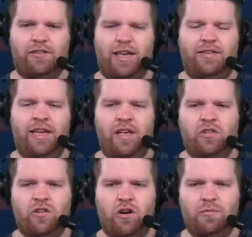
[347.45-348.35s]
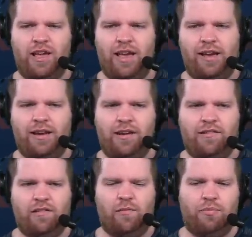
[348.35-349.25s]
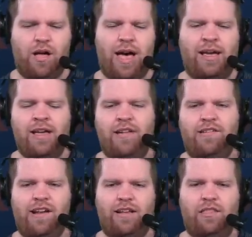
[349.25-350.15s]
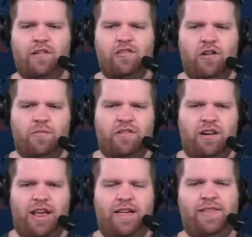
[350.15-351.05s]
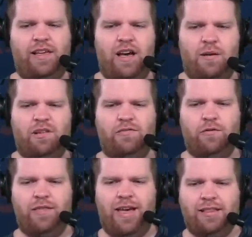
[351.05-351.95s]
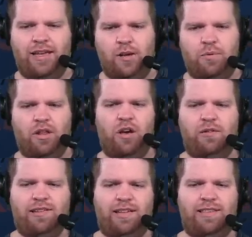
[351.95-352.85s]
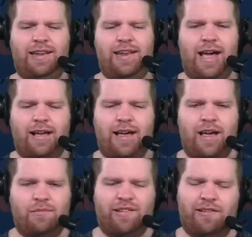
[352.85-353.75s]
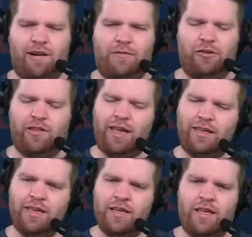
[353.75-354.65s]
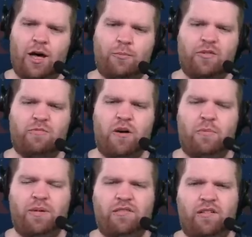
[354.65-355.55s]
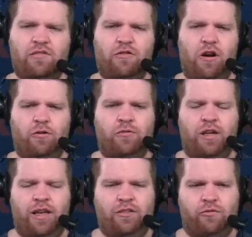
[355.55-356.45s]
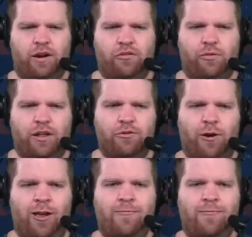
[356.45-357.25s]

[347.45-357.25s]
Daily. Terms and conditions apply. Check the description and the comments for that link below. It's linkedin.com/NFL Daily. Help your small business grow in 2023.